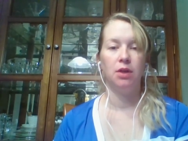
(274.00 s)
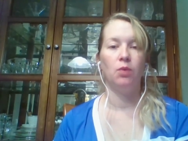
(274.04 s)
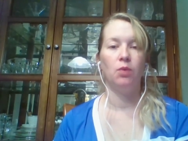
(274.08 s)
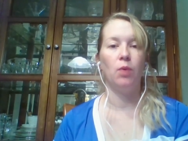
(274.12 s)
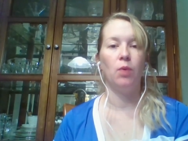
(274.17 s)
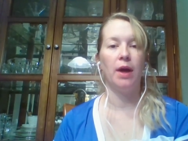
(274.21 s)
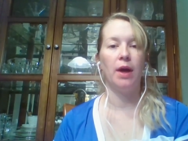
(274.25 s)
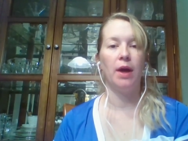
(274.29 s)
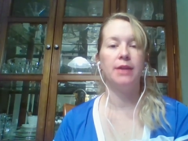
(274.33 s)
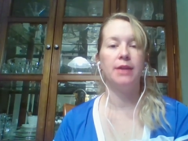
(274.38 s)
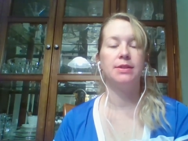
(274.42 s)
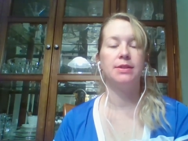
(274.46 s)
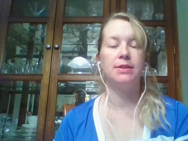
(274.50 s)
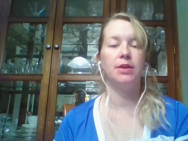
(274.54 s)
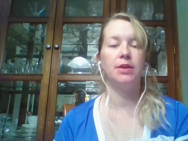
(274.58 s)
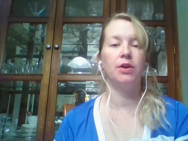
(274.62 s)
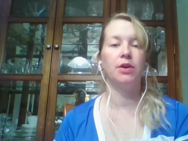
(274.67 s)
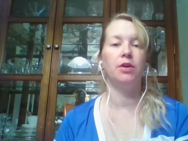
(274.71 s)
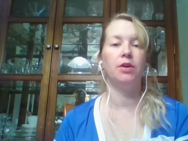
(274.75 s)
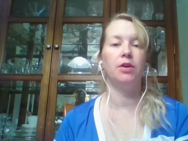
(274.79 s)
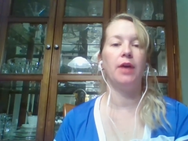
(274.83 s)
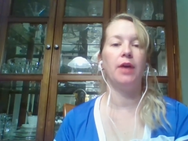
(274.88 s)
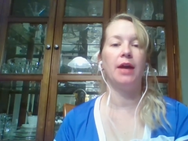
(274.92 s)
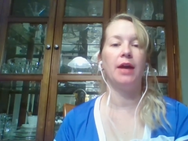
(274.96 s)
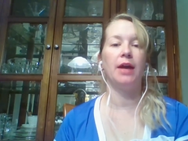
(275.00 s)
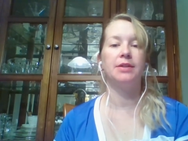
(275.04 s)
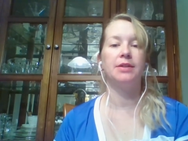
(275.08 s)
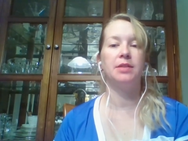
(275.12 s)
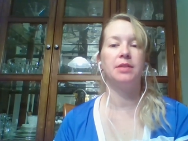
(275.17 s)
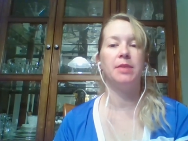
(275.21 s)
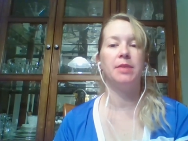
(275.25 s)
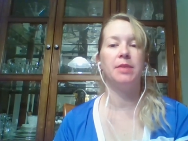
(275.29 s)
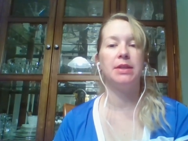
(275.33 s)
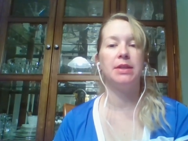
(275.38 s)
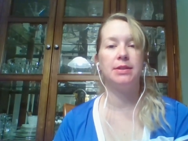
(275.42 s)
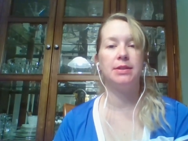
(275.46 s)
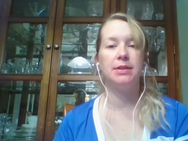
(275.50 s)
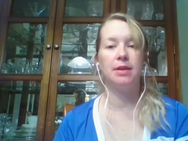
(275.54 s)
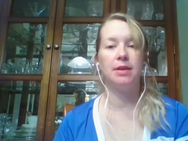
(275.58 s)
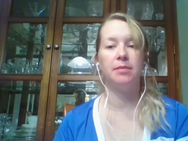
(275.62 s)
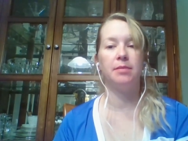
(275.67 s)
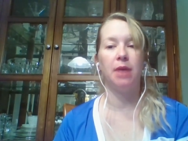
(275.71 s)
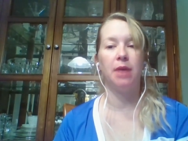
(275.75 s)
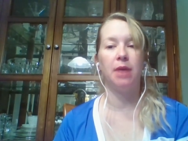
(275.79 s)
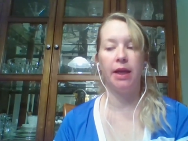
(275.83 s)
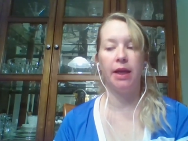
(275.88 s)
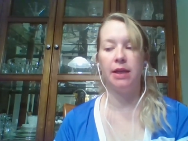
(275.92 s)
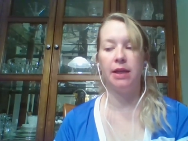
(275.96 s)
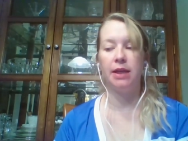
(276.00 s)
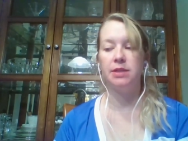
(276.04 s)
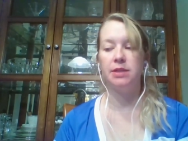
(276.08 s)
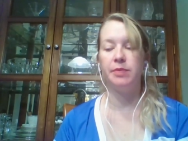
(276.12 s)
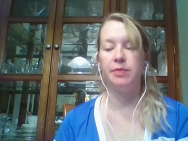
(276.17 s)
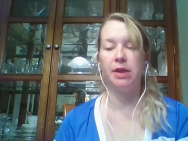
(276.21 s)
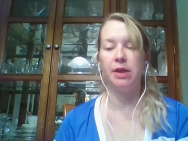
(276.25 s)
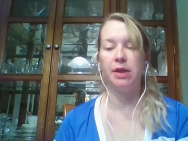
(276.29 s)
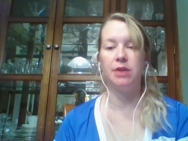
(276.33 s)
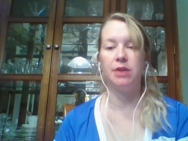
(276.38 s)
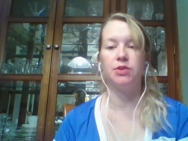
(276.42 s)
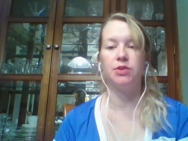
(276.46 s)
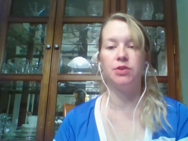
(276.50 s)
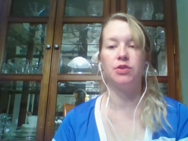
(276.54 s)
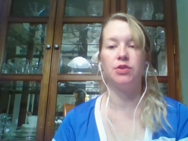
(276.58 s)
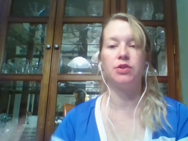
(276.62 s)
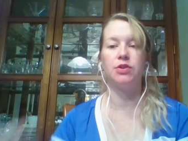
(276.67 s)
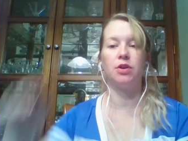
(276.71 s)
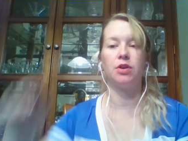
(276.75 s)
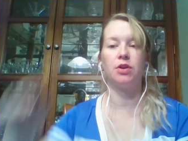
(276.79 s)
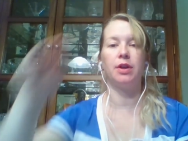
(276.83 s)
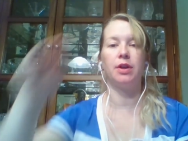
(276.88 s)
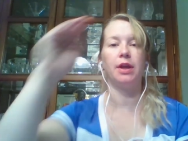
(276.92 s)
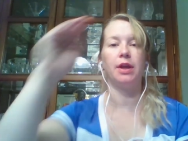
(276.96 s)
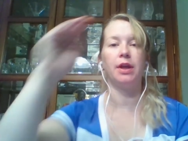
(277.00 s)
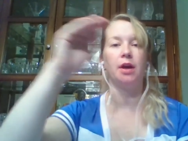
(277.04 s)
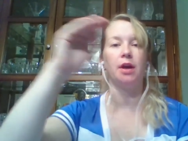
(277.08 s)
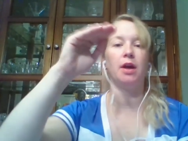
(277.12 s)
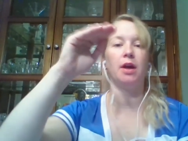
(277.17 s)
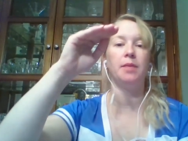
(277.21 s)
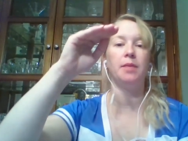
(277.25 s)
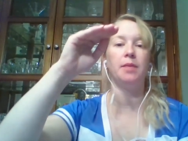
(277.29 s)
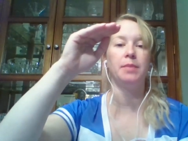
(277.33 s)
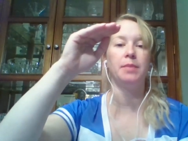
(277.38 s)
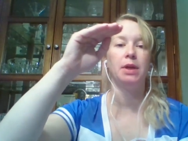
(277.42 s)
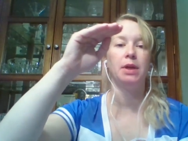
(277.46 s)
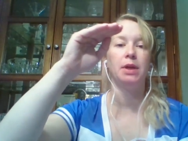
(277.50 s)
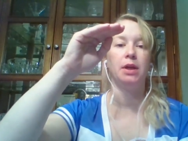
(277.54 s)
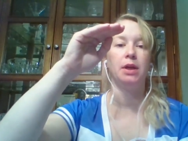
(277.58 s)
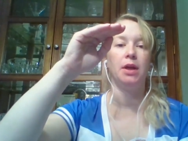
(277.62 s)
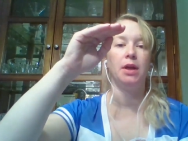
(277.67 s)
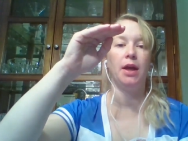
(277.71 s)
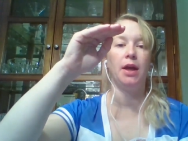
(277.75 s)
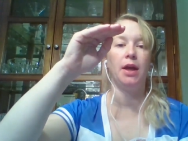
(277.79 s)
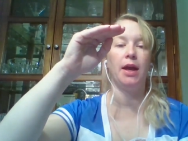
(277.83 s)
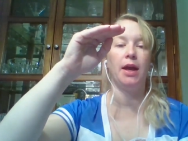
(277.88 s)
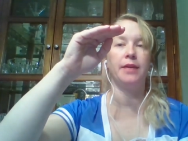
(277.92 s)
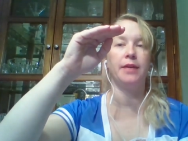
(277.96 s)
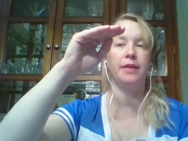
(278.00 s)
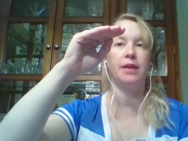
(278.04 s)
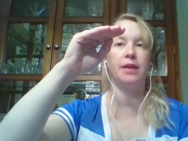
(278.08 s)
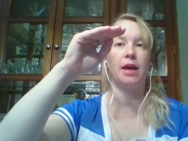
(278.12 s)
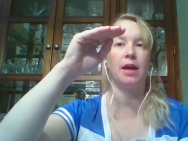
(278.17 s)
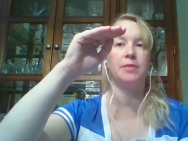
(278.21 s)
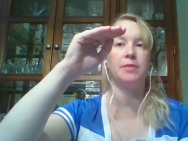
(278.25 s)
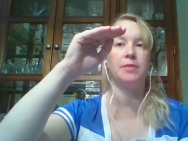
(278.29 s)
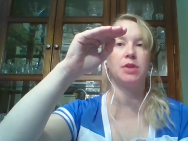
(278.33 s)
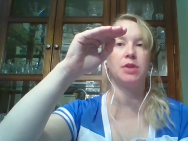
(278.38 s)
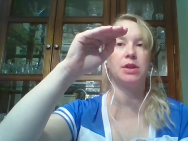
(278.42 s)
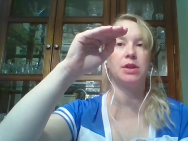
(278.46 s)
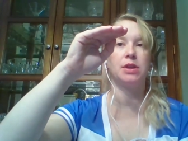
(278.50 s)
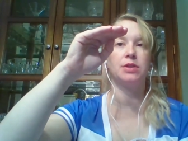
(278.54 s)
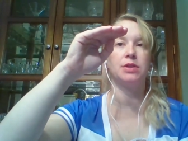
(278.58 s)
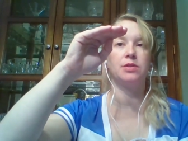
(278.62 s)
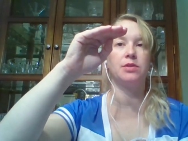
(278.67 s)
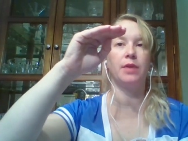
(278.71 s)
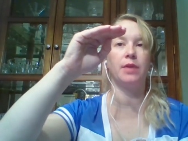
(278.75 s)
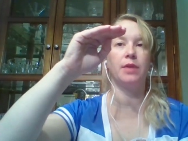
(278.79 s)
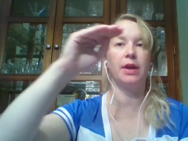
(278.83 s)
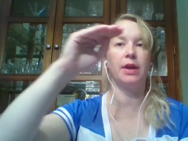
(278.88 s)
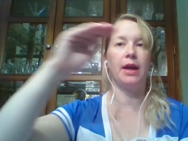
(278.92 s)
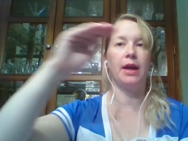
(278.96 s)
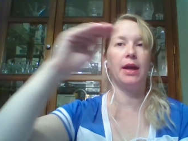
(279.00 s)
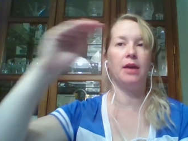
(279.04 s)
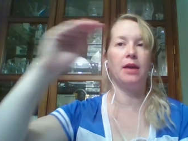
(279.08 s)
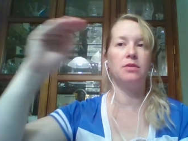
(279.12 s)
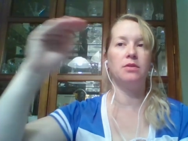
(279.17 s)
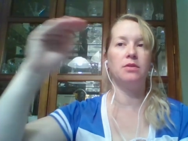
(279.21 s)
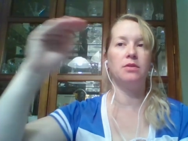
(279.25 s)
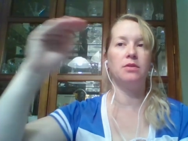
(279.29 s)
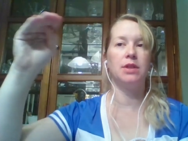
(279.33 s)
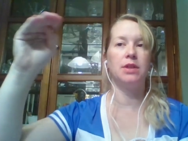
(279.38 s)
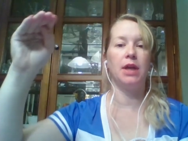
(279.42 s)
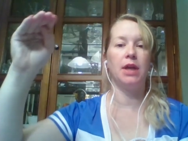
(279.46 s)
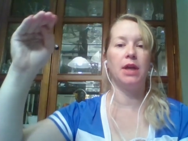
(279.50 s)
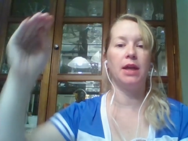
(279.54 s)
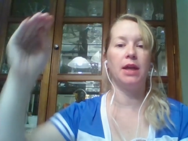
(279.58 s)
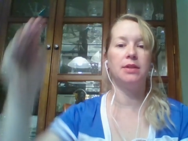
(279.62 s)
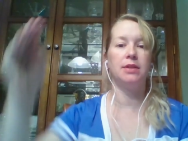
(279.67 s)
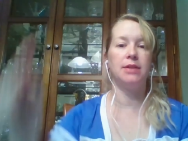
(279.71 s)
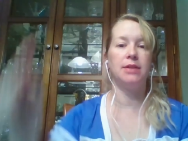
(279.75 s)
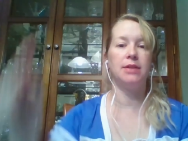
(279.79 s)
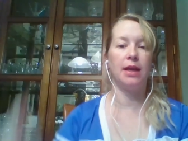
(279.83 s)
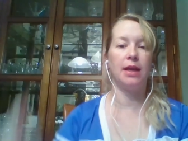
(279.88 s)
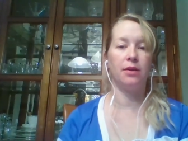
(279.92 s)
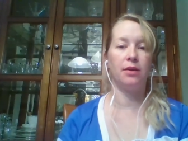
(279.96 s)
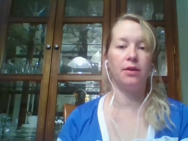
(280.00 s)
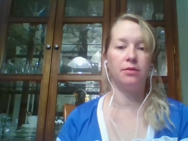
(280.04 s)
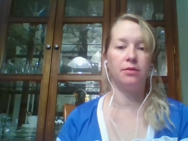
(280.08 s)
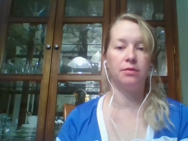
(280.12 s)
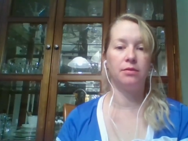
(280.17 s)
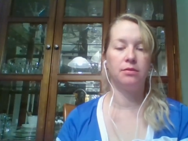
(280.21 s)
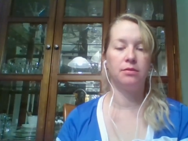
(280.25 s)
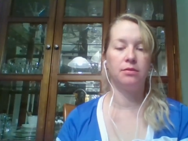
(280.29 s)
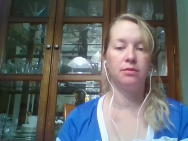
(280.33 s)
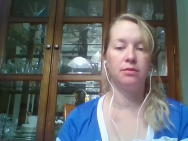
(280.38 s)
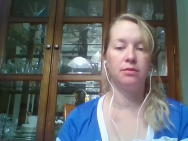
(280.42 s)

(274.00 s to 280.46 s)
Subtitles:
Y0 has to be some height because you're starting up and the object is going out and down.